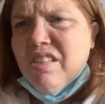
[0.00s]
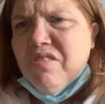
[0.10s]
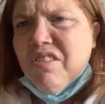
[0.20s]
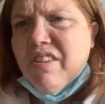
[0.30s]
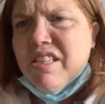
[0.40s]
for
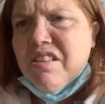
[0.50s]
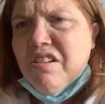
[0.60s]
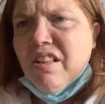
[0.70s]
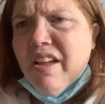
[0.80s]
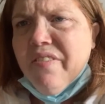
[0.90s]
the rest of your
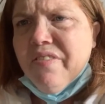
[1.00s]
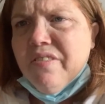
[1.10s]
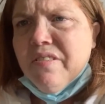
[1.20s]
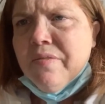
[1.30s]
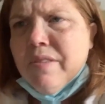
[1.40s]
life
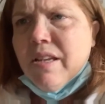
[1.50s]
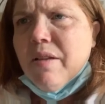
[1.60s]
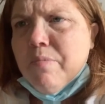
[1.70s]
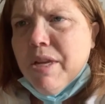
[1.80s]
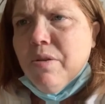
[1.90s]

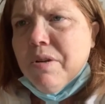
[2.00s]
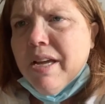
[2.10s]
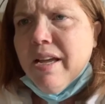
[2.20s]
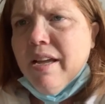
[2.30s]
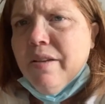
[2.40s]
and be
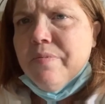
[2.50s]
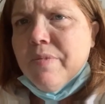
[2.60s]
okay?